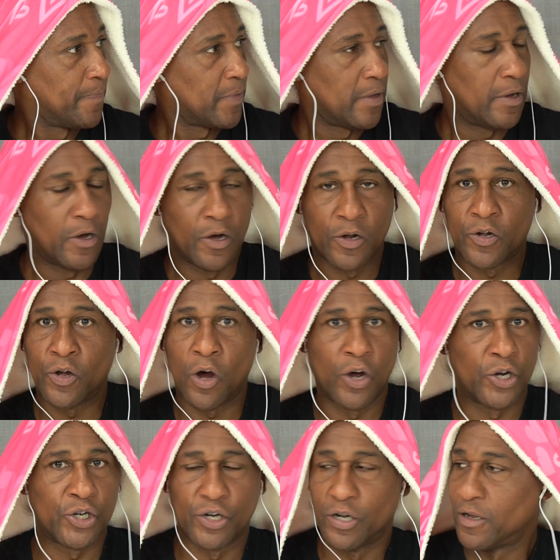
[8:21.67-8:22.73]
Oh,
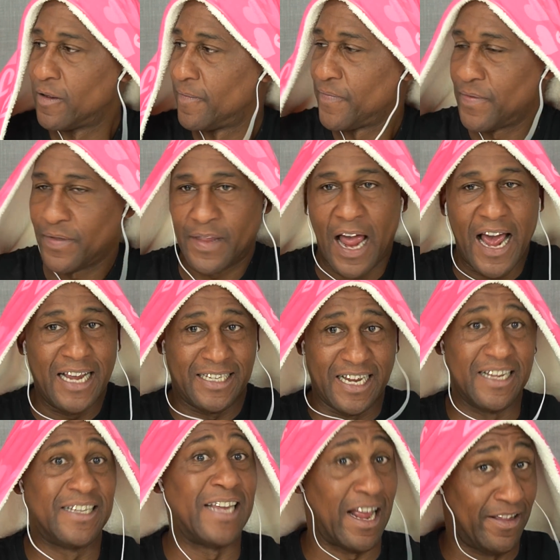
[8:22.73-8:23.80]
gosh. That is
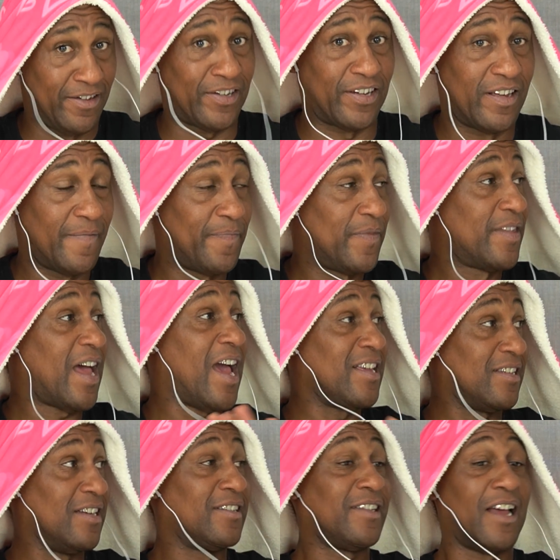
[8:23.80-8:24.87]
intense. That
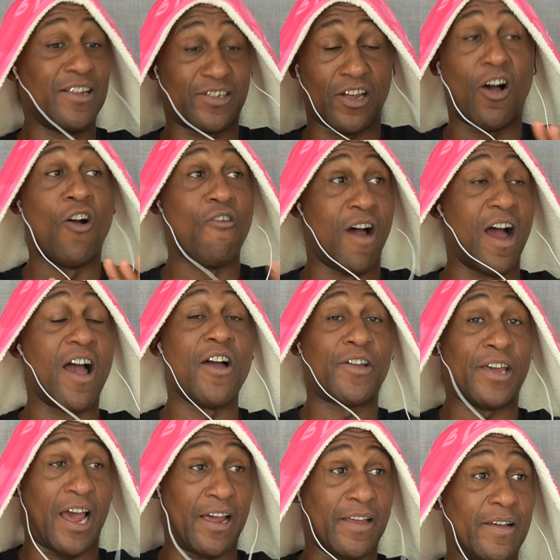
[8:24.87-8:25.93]
is intense. All right,
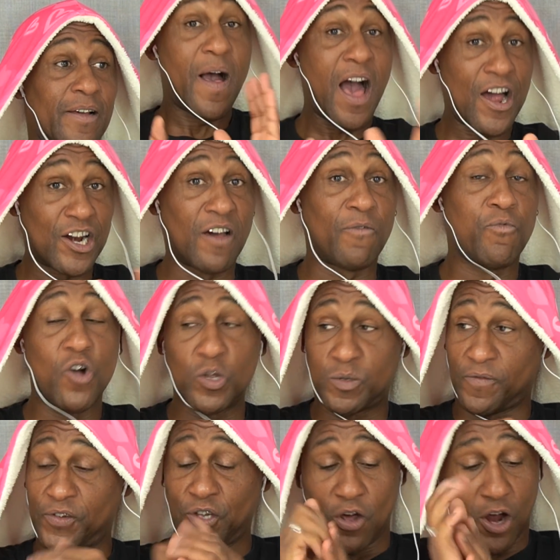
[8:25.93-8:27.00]
okay. I'm going to have words
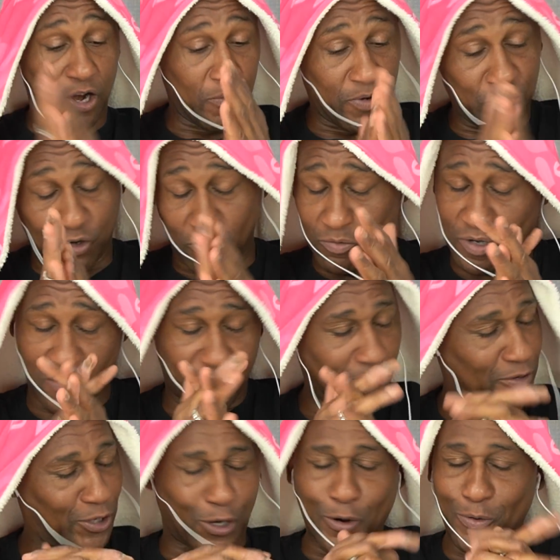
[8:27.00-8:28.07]
with Tiana when she comes in from
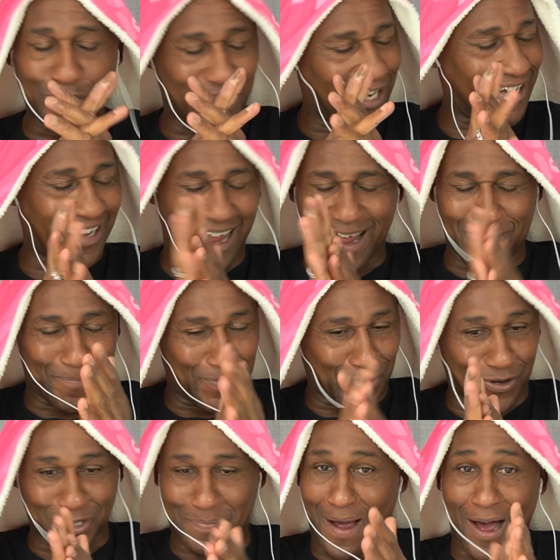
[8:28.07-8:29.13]
school today
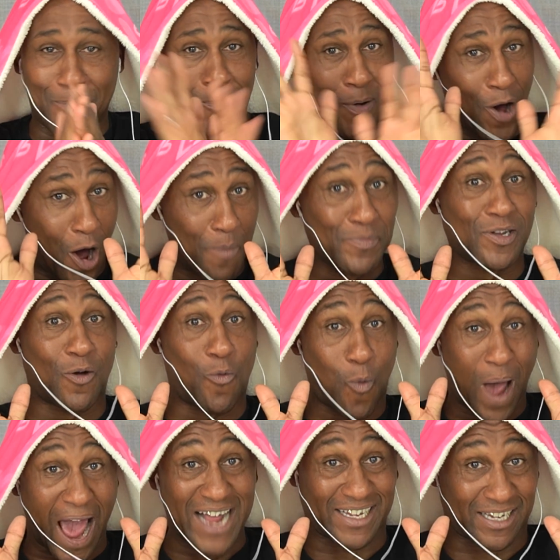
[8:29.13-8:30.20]
because my palms are
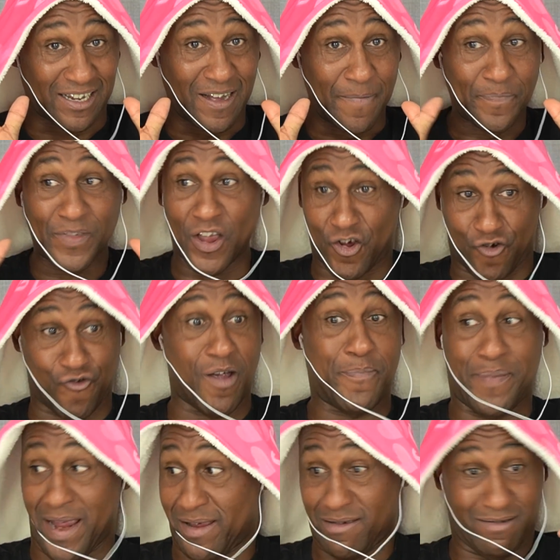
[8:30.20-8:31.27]
wet. They're
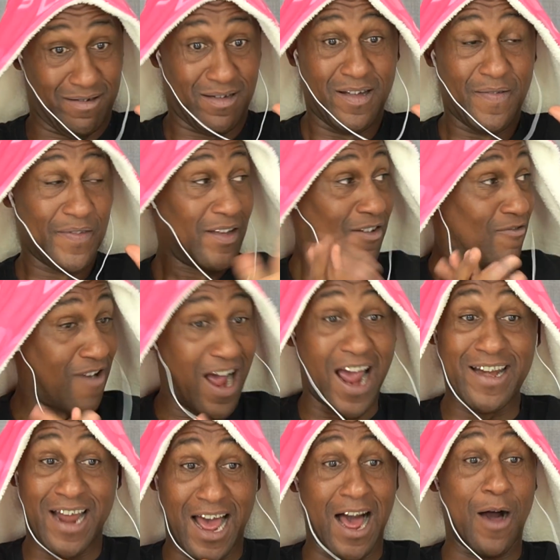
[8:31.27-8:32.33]
dripping.
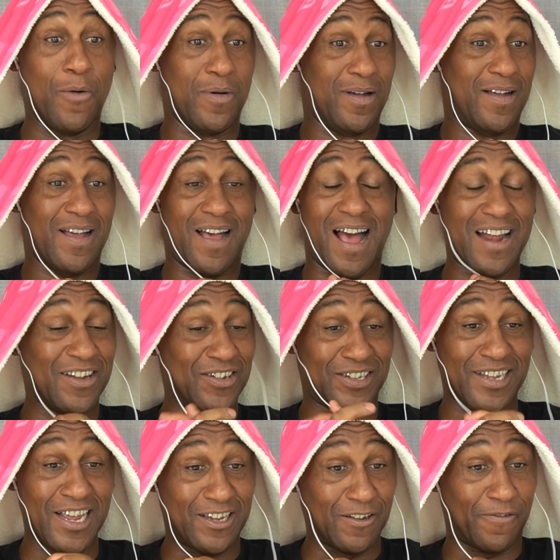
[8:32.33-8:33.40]
Right now, I just
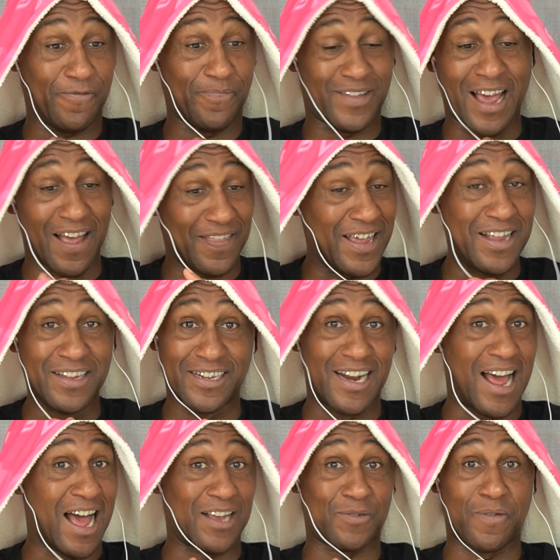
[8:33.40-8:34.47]
need to get the ins and
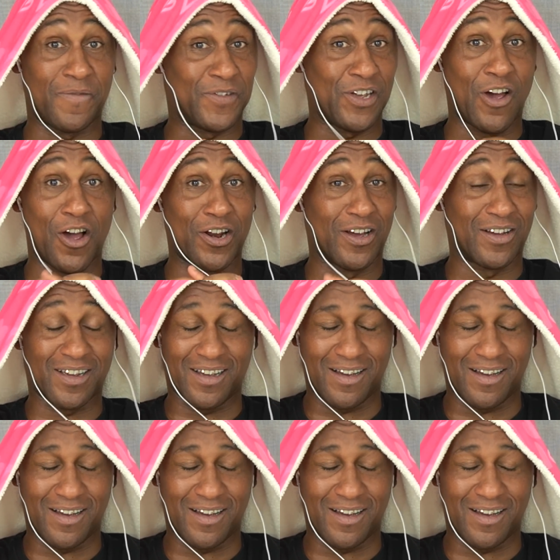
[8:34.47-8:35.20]
outs with Tiana.